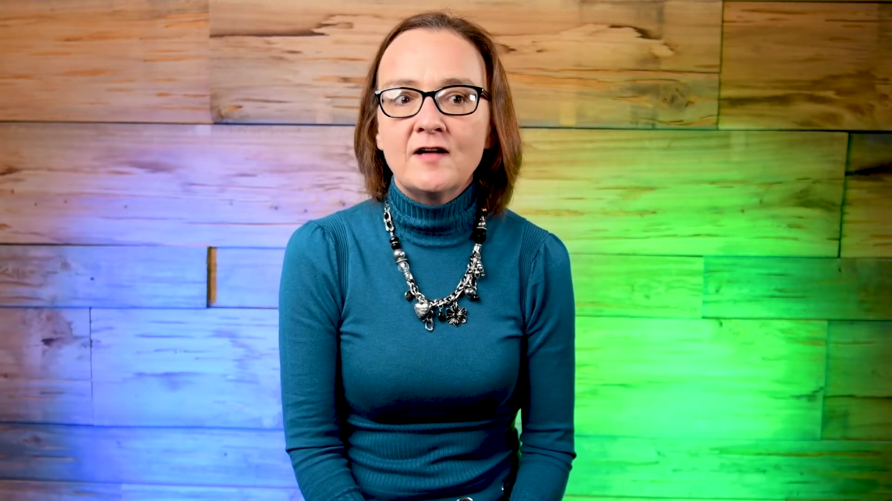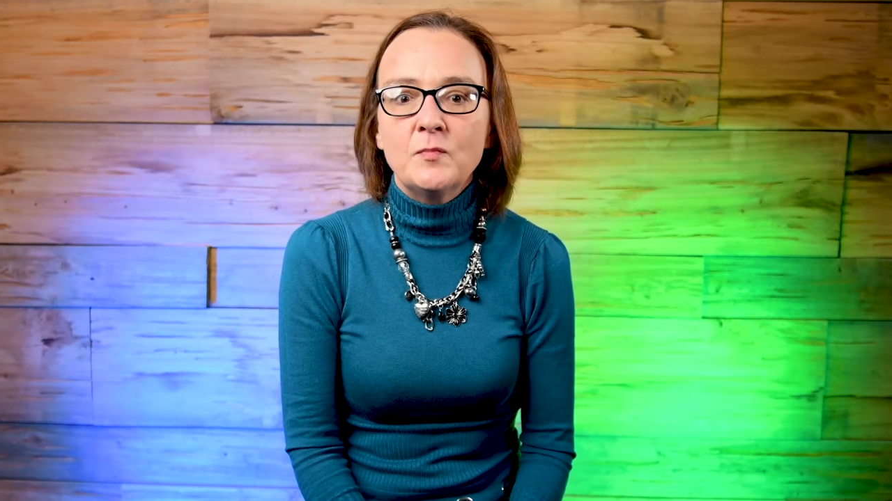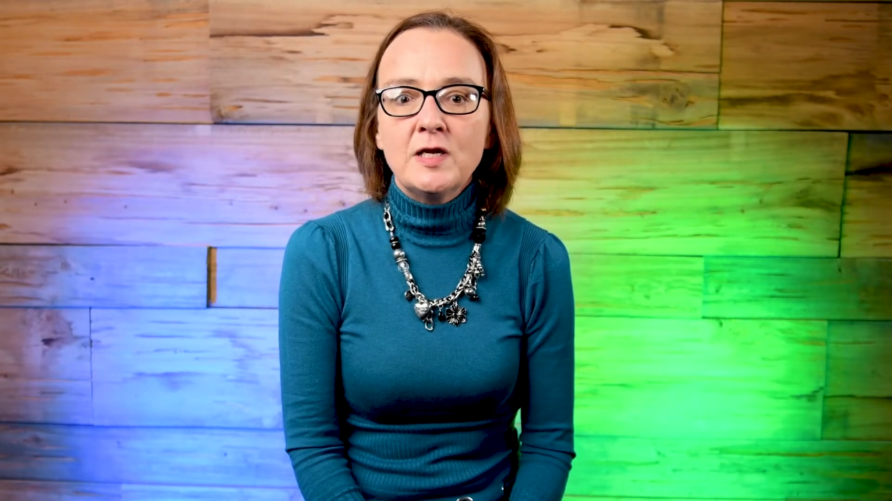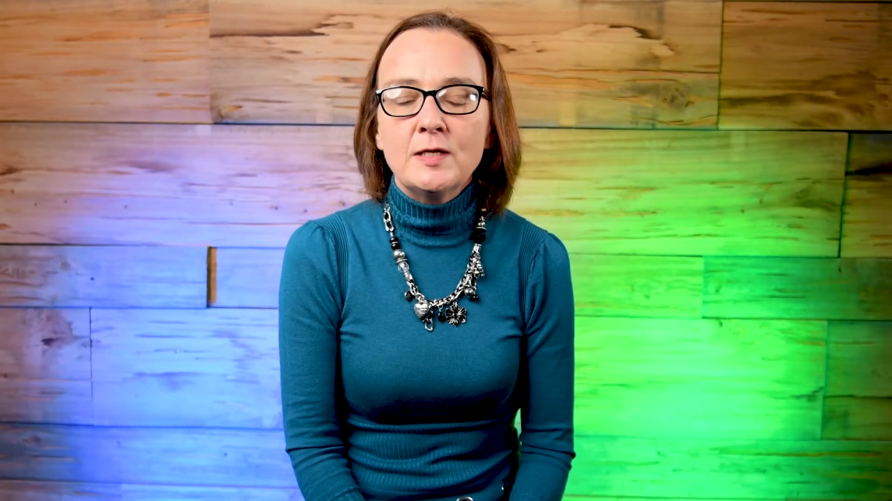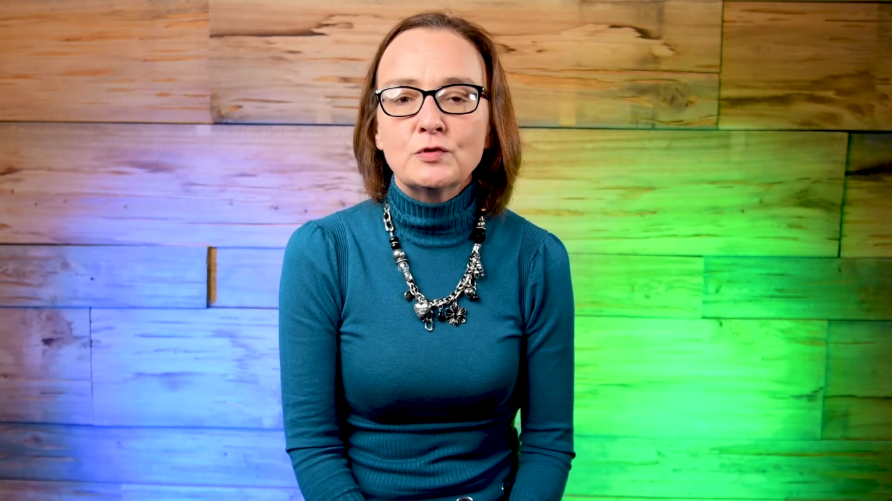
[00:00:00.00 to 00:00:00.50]

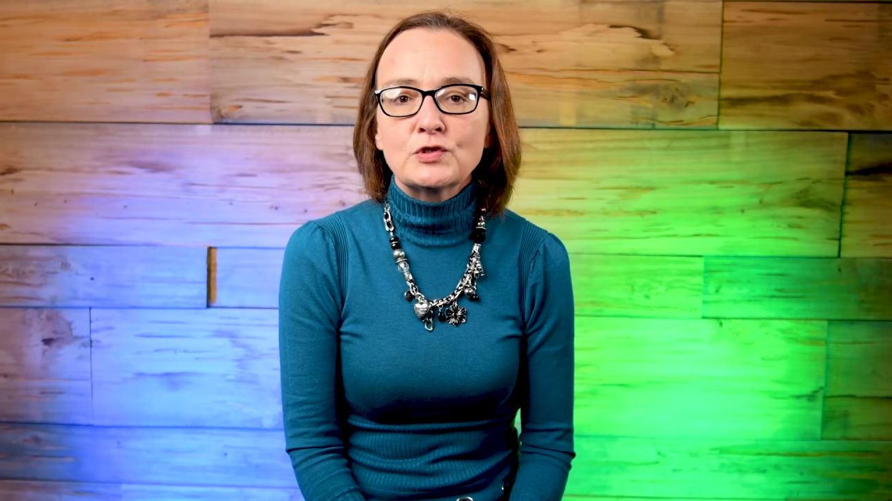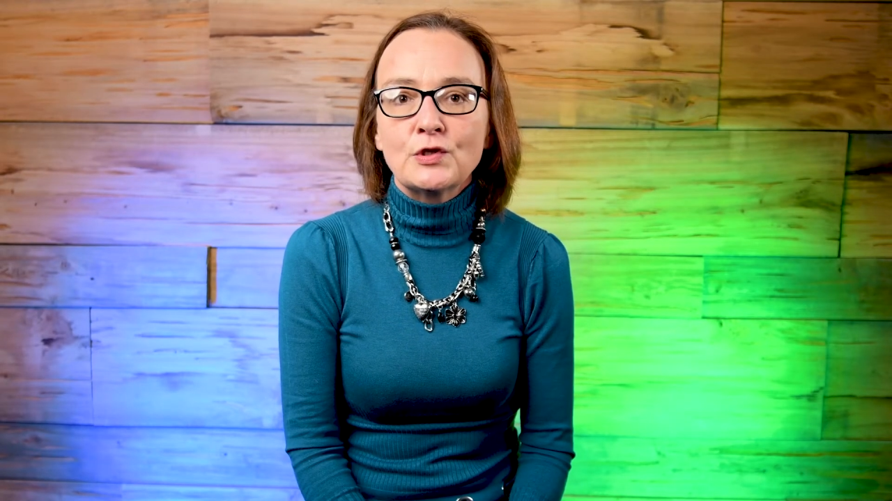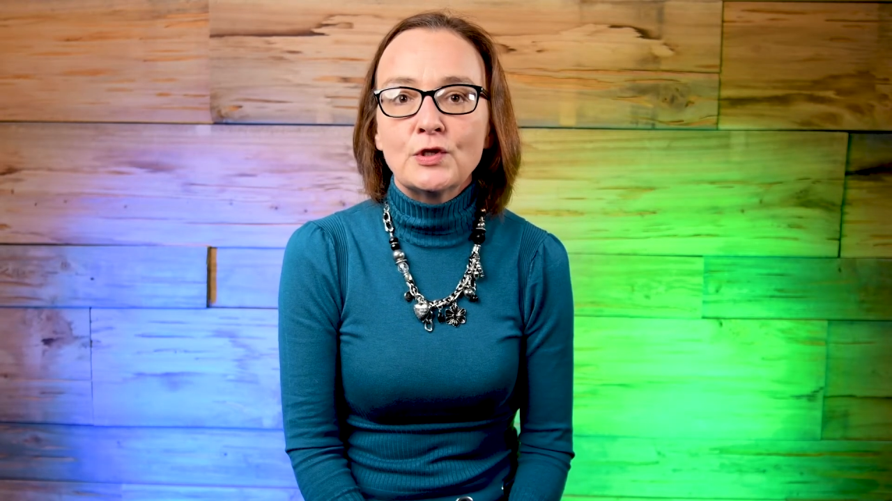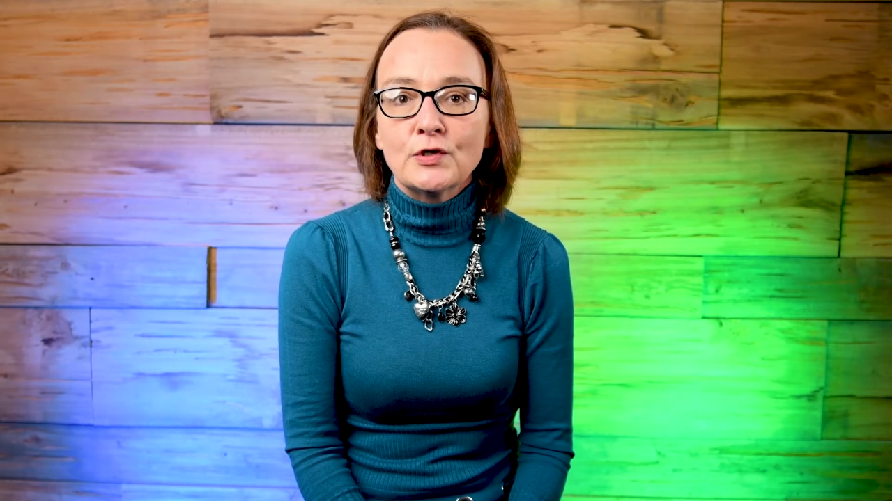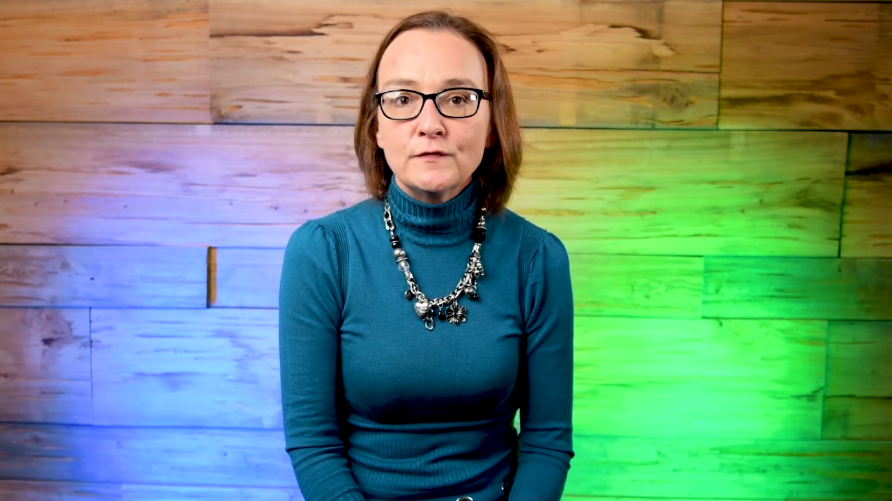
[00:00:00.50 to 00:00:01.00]
I've been able
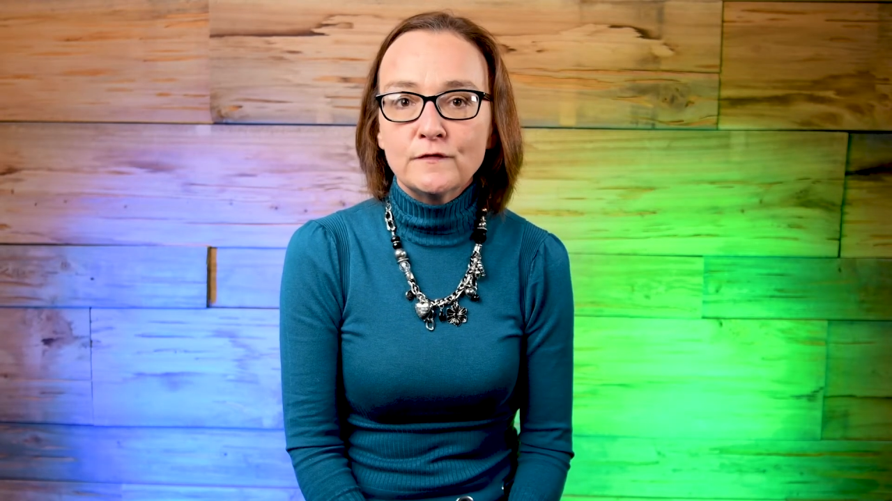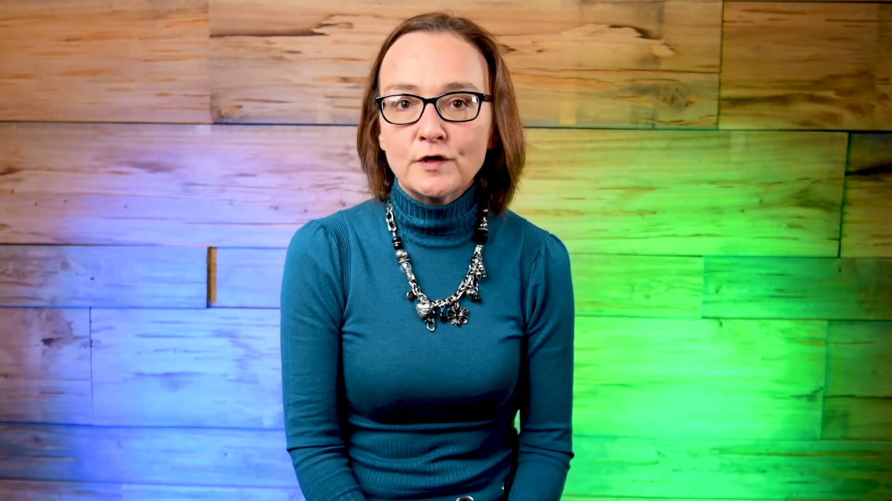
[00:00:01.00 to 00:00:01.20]
to learn